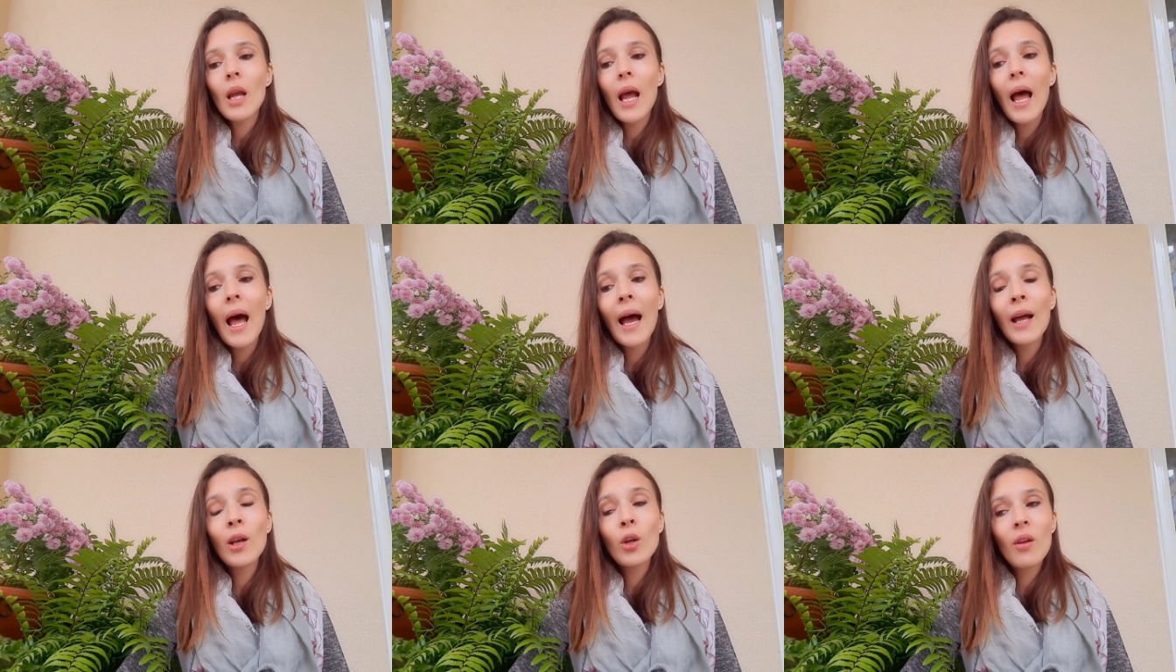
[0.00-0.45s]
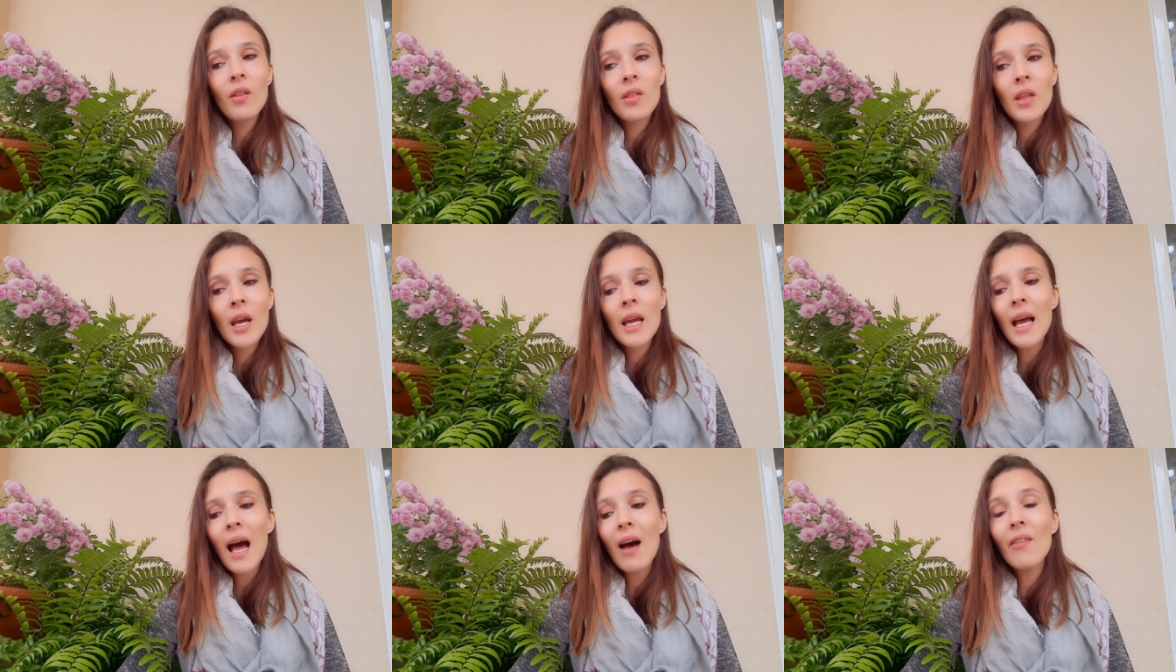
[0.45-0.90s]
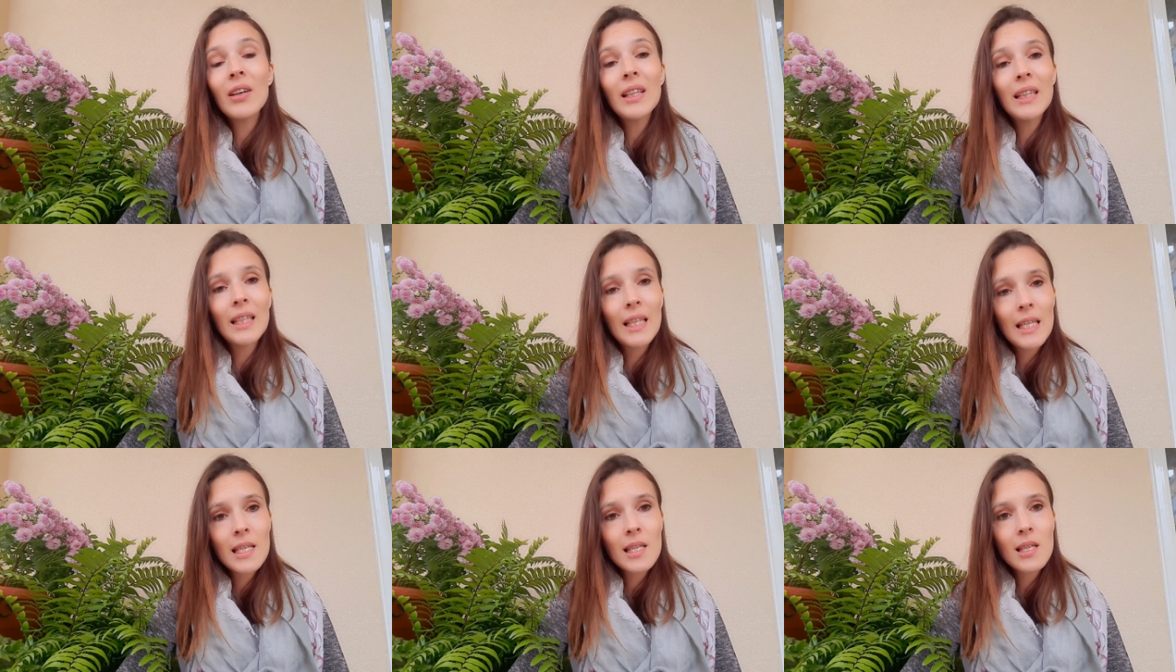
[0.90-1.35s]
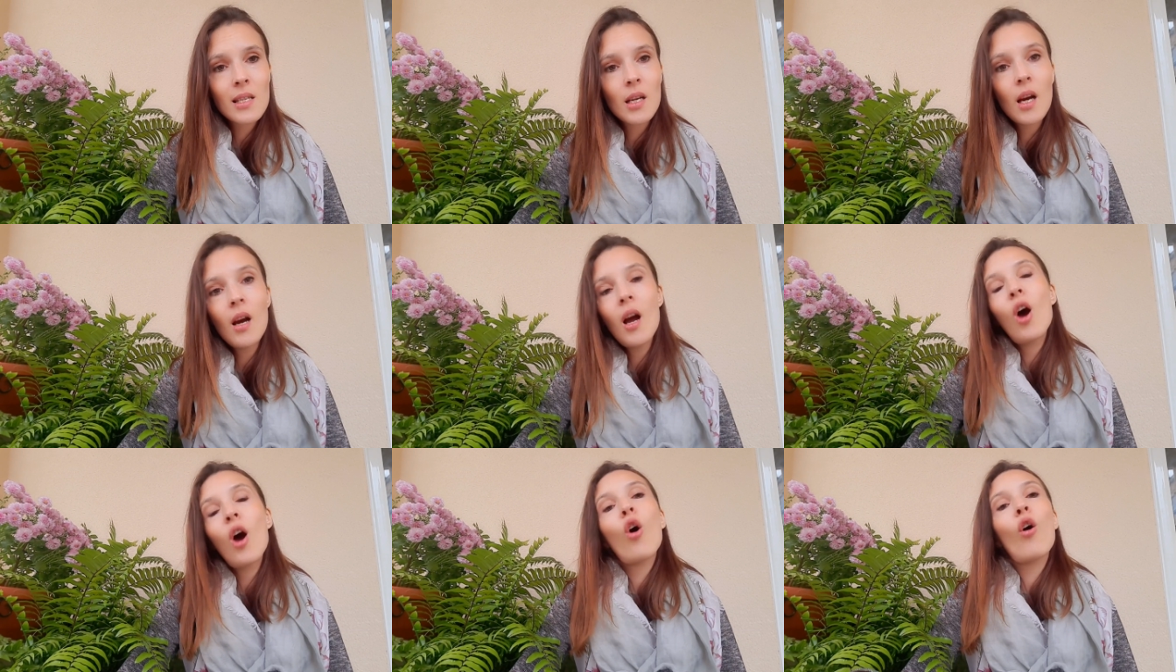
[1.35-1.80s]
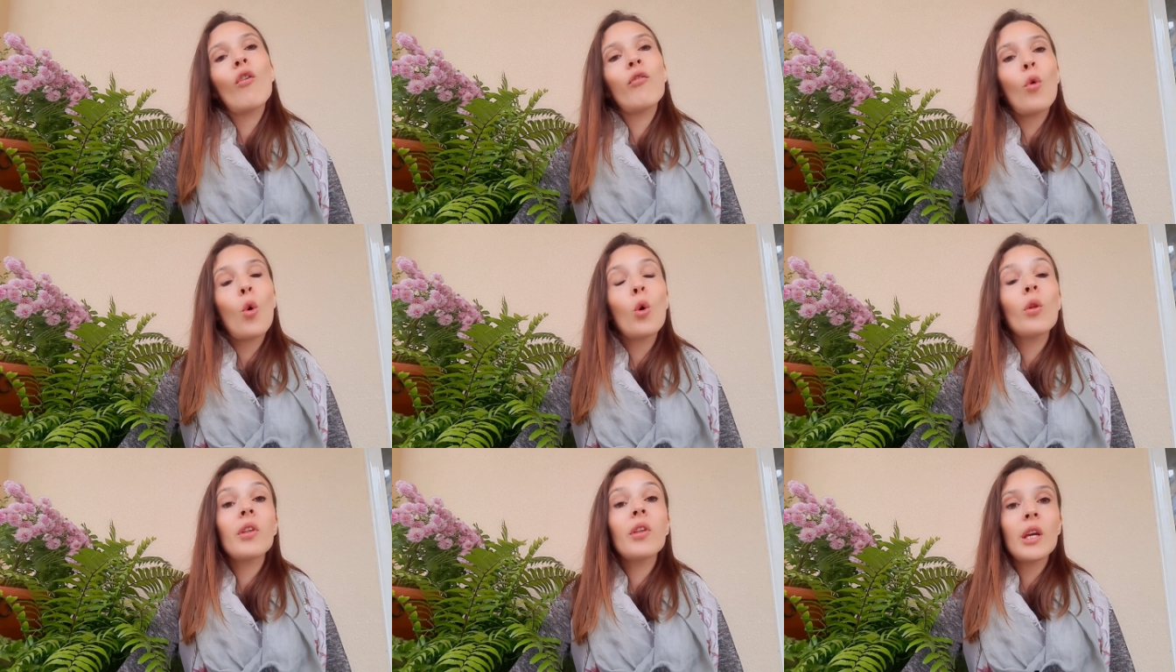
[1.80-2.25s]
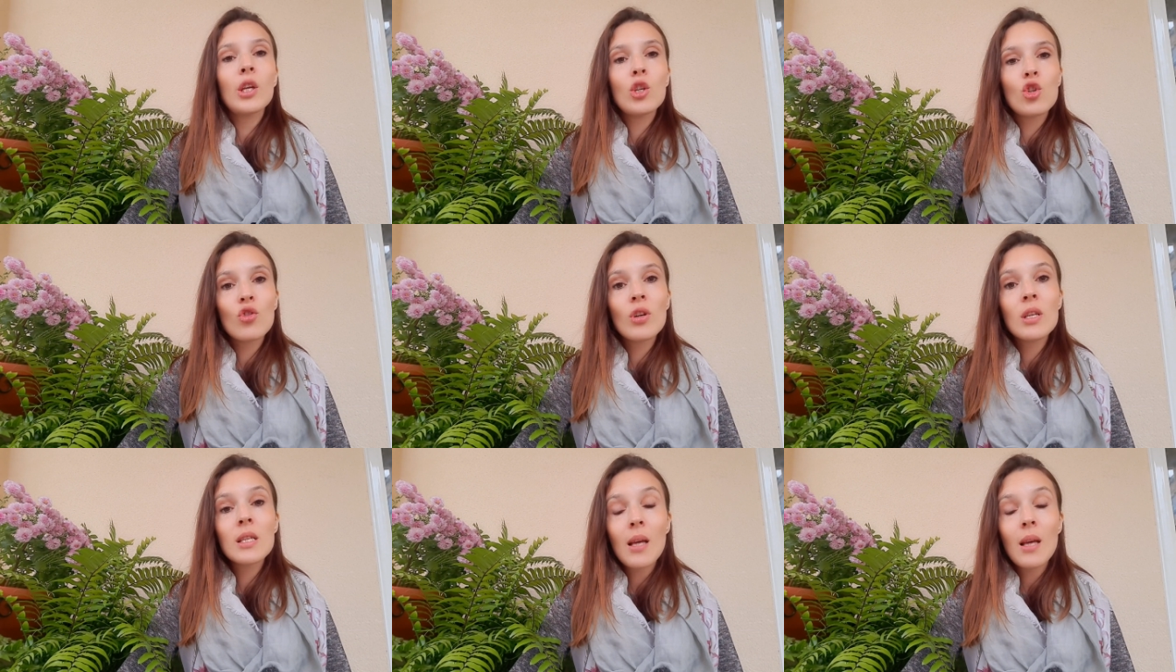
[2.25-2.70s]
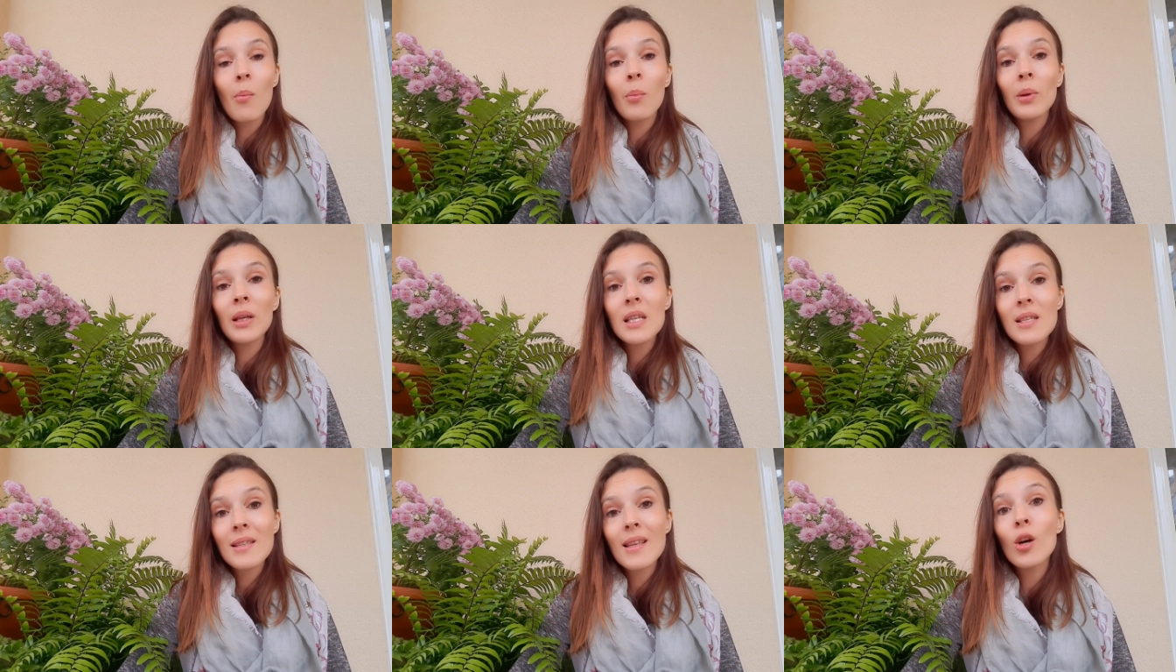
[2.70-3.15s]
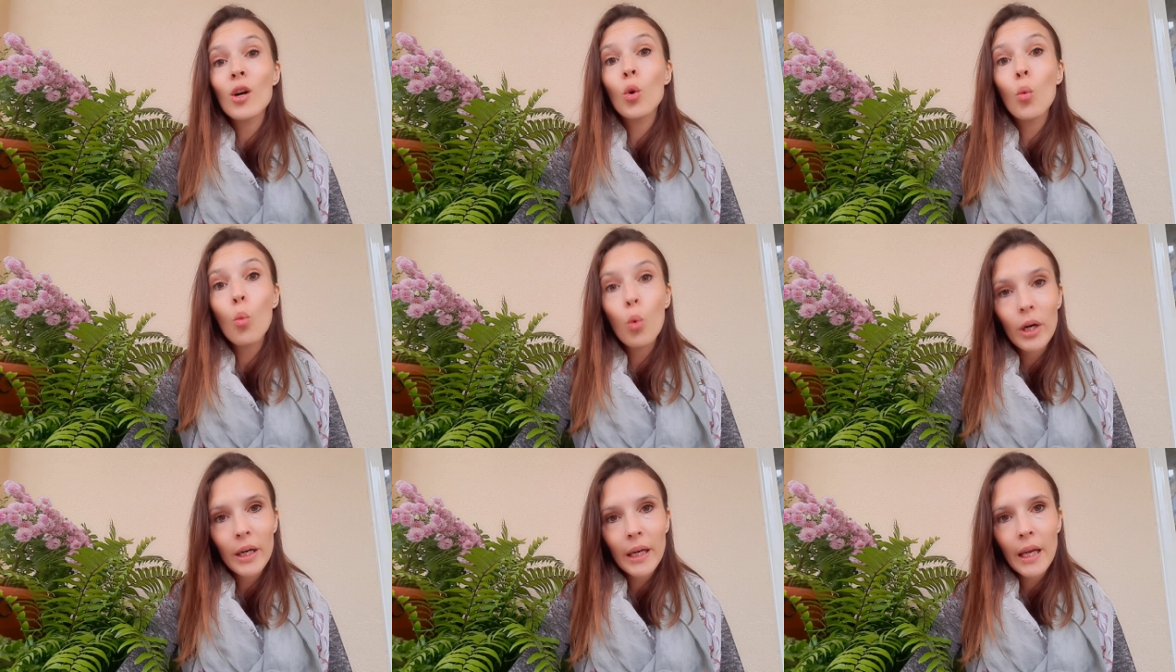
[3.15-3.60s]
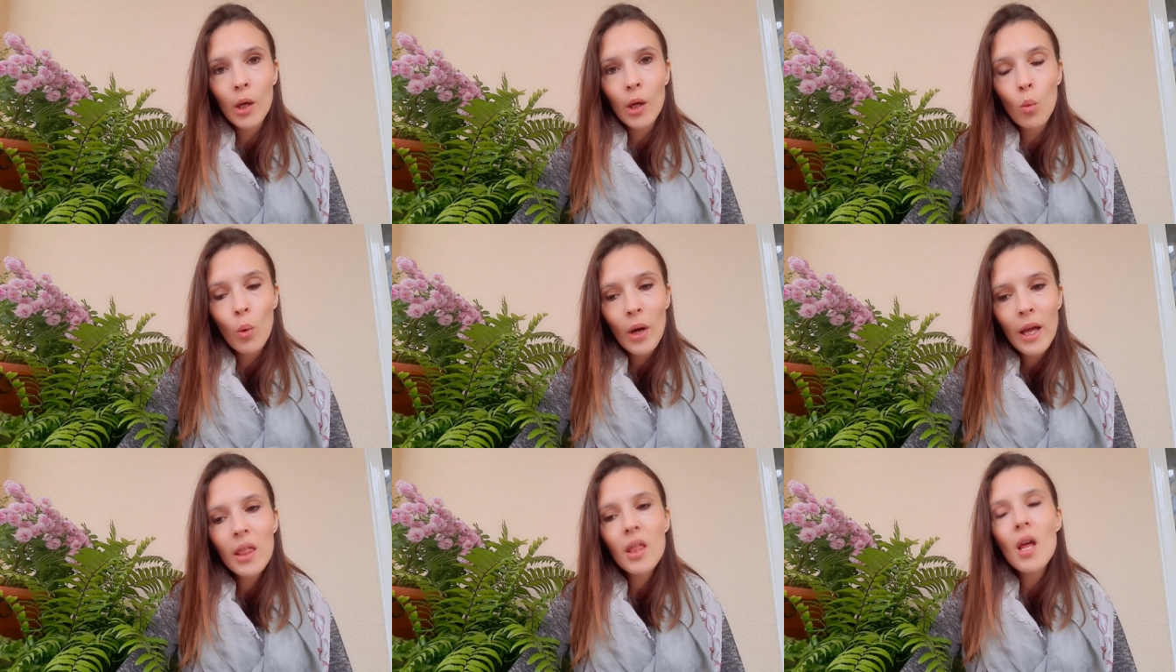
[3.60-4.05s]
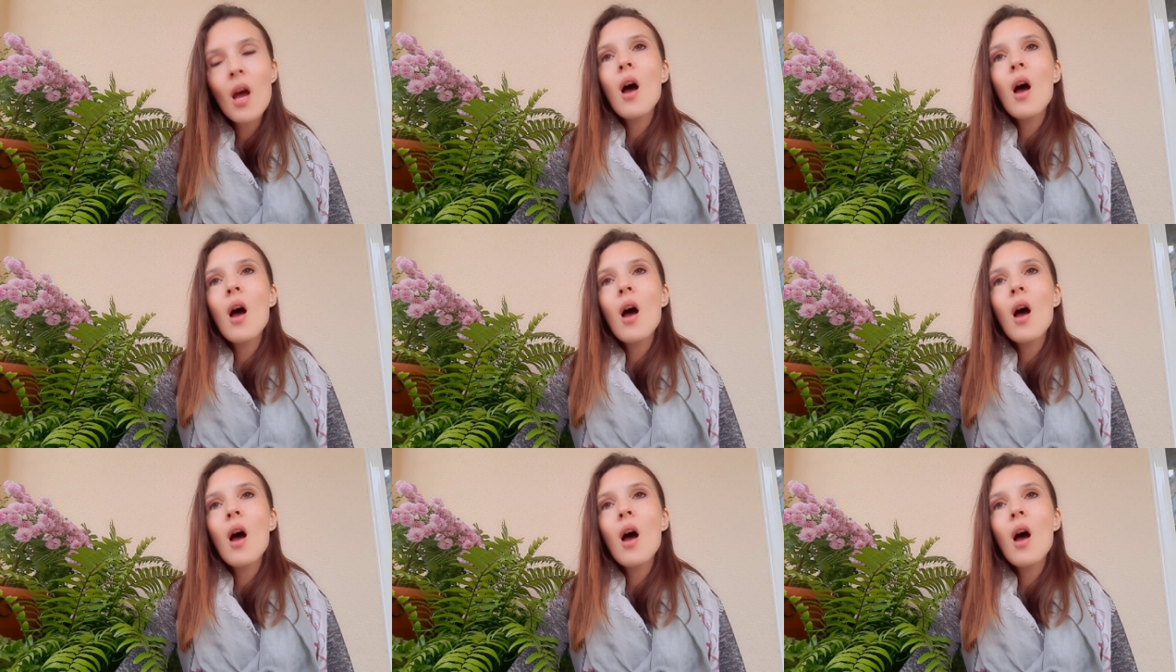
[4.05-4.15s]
And they have a list of all the insurance companies they're working with.